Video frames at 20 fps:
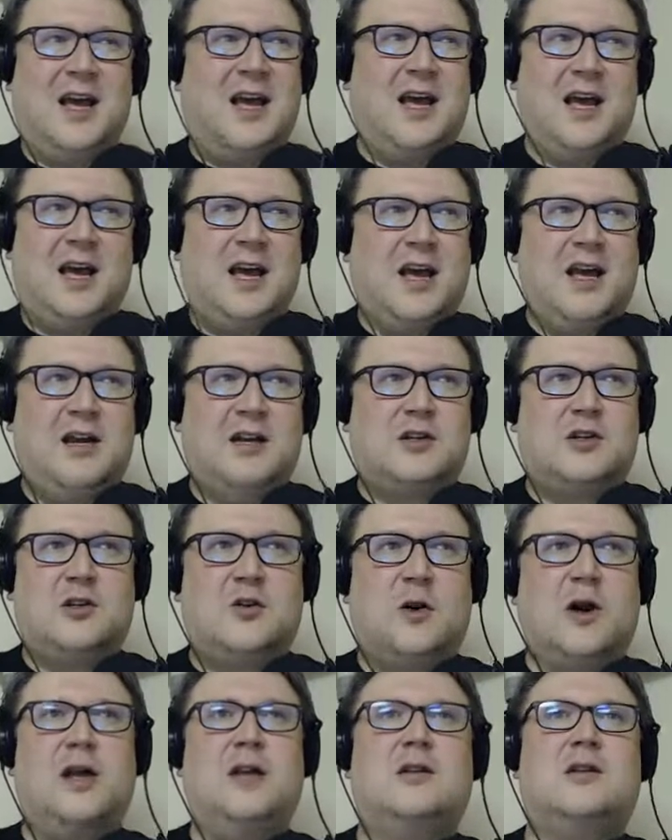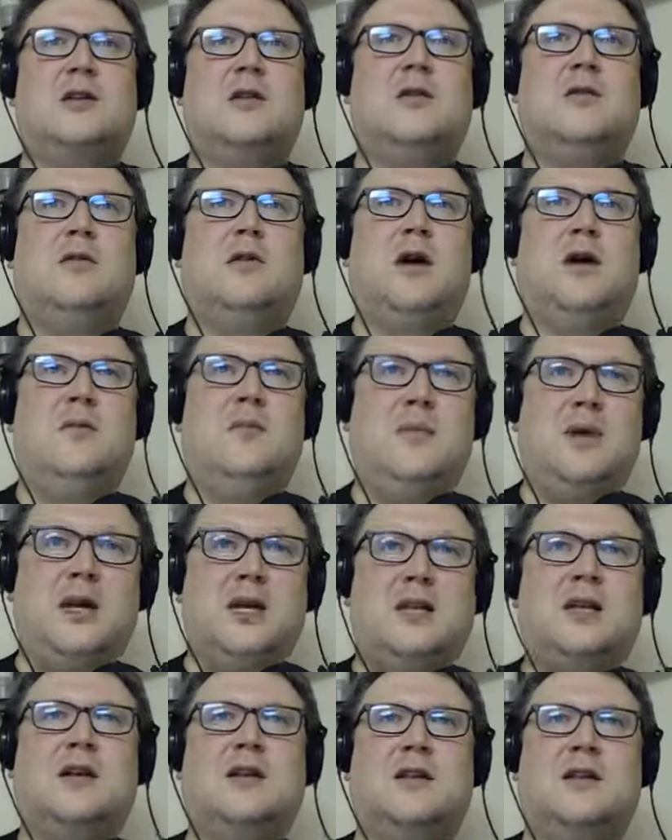And it's great to
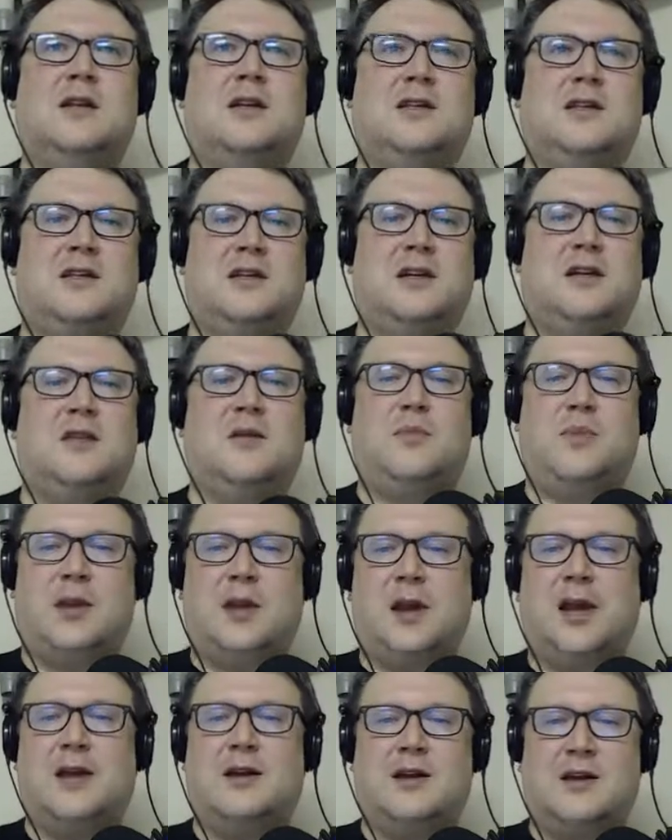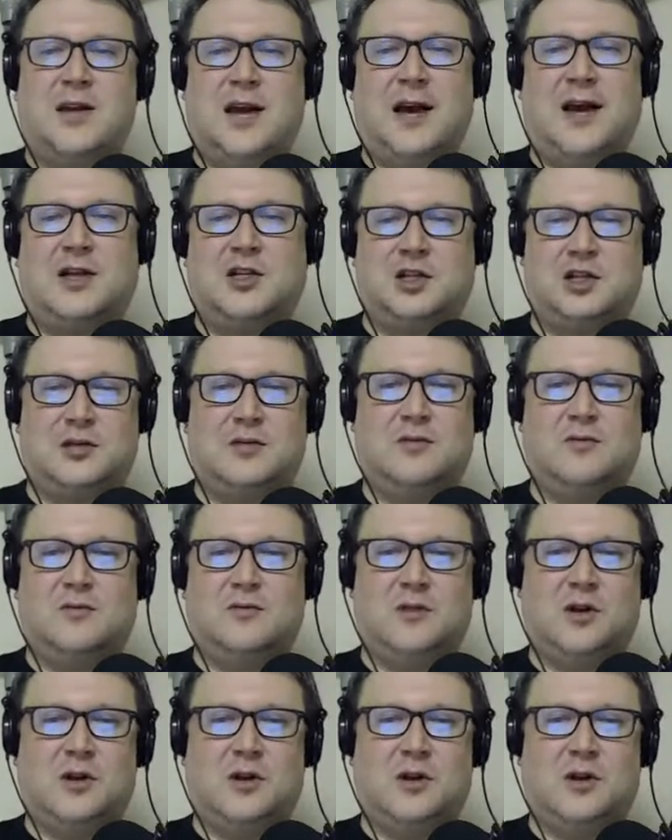immediately see the plan in action